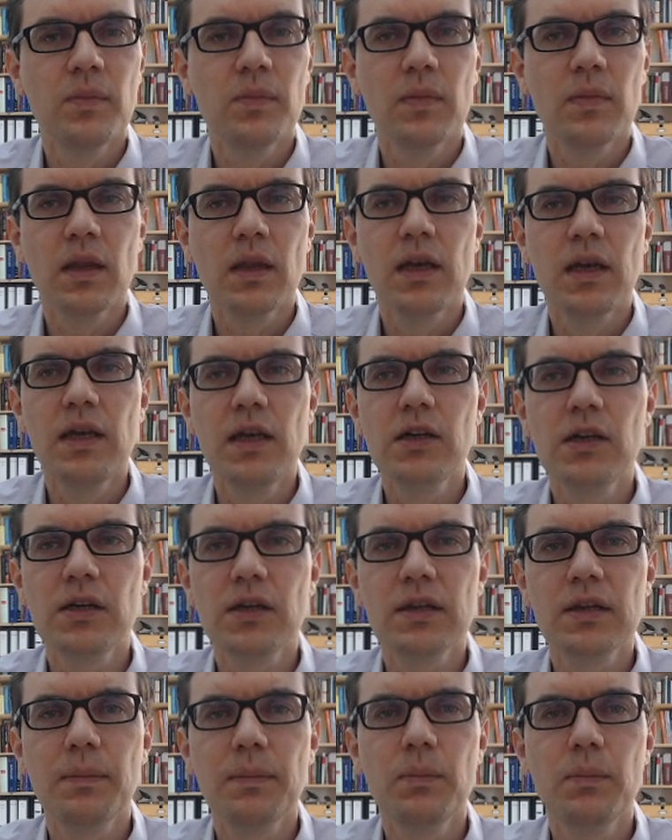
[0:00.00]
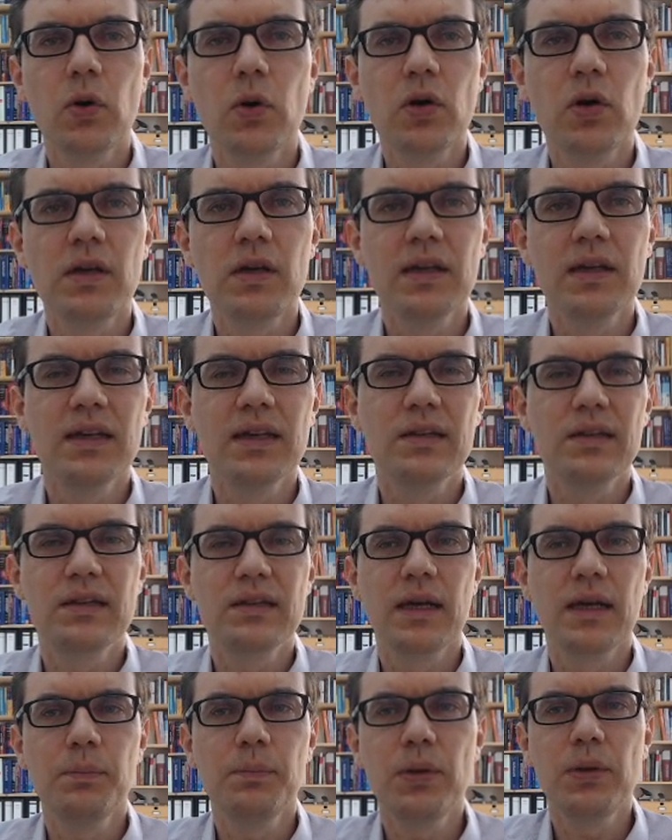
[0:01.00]
Here are some more
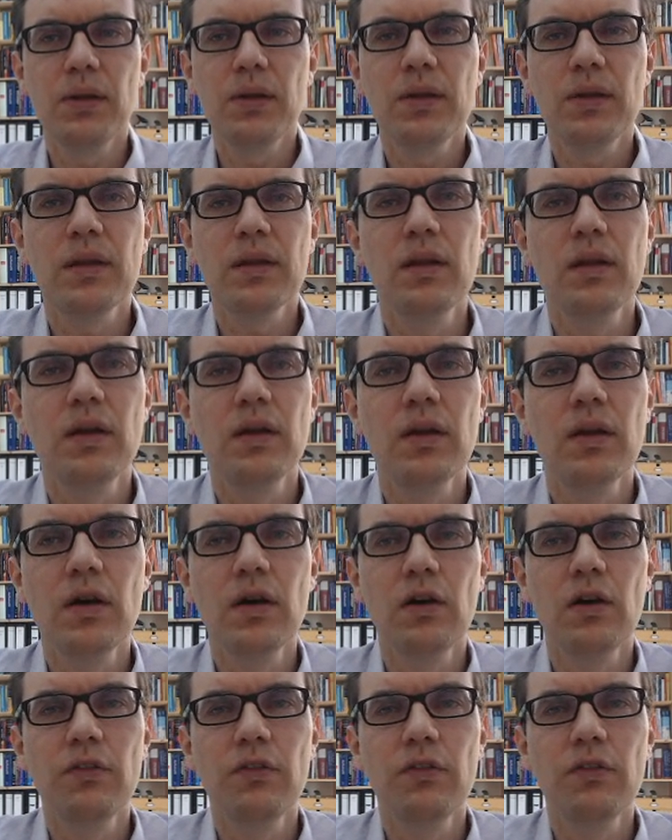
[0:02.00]
examples of